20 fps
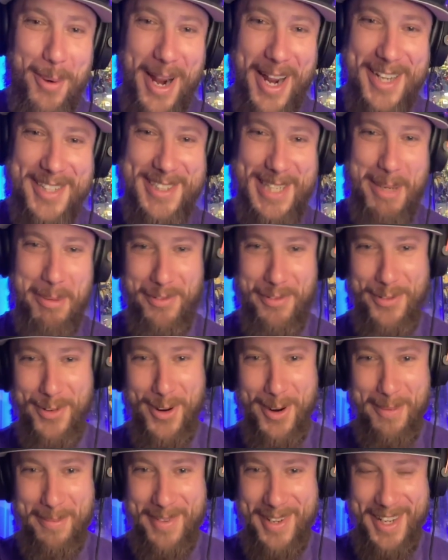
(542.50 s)
way, shape, or
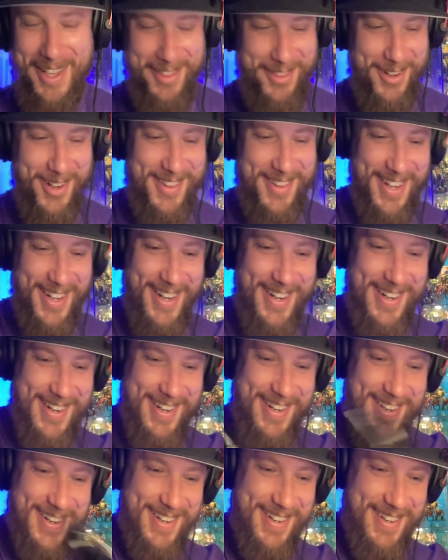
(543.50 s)
form he thought that. I know
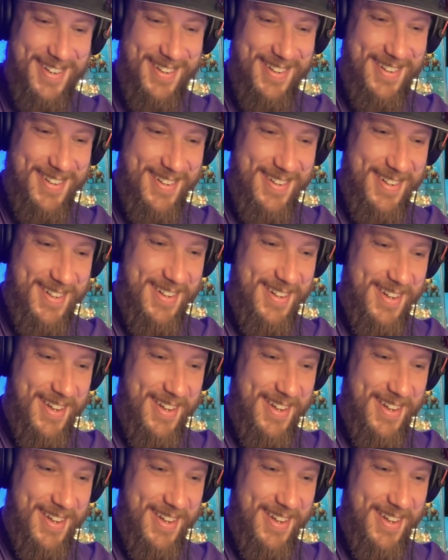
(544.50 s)
we sure as hell didn't